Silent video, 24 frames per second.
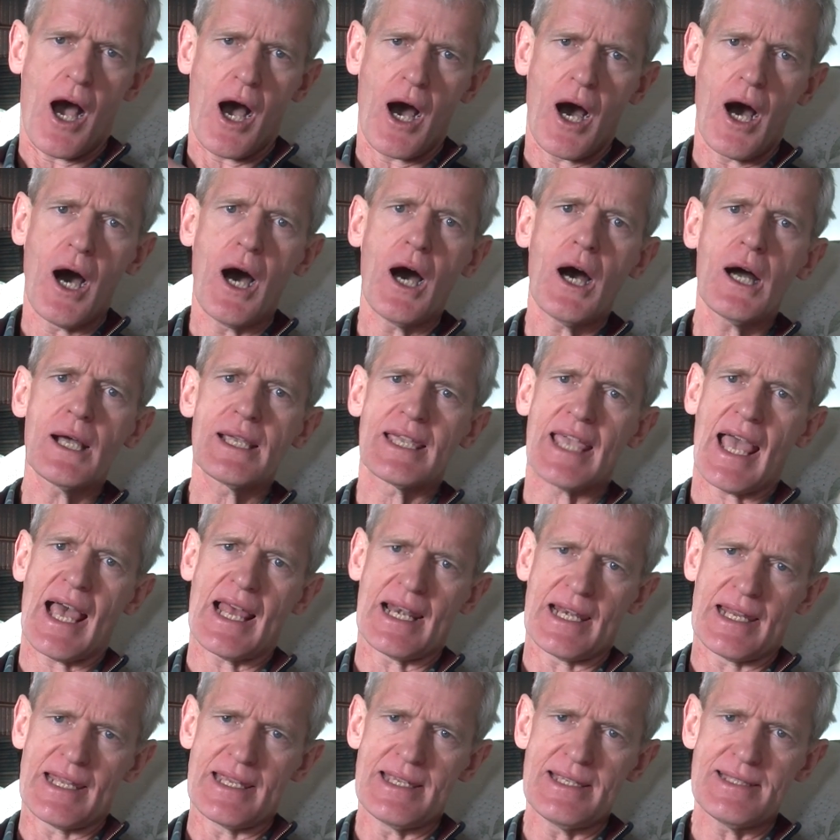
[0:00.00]
are
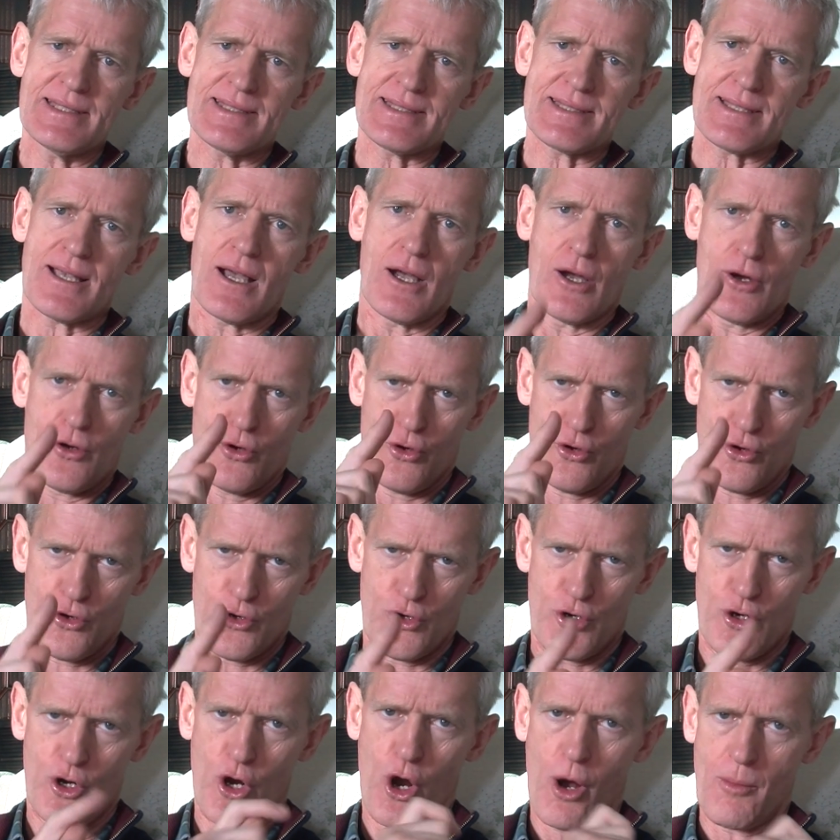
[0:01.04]
Gallis,
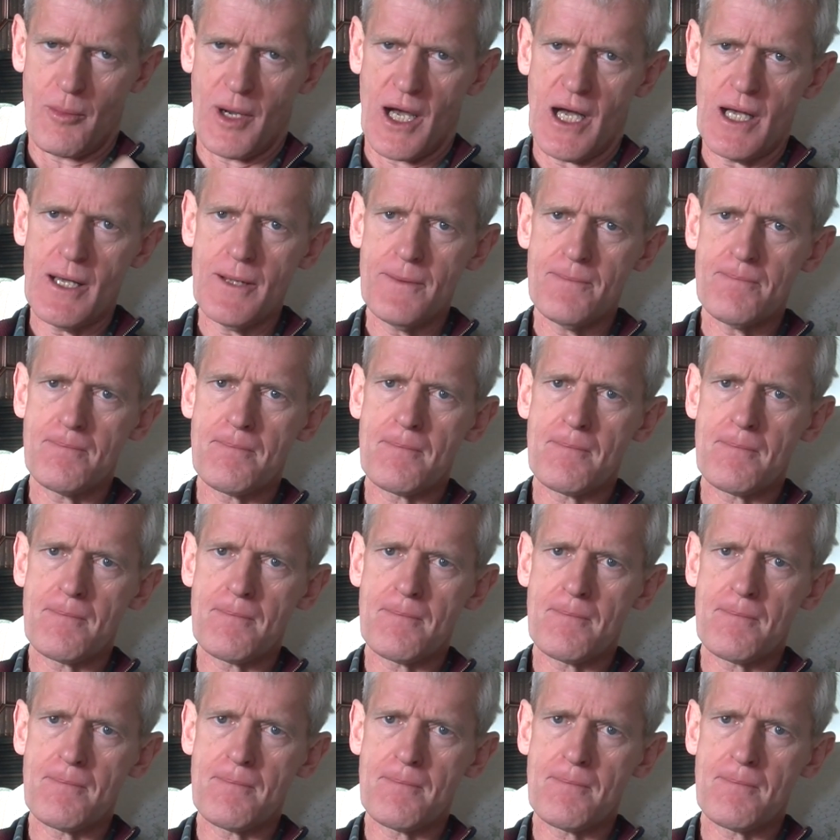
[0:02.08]
comma,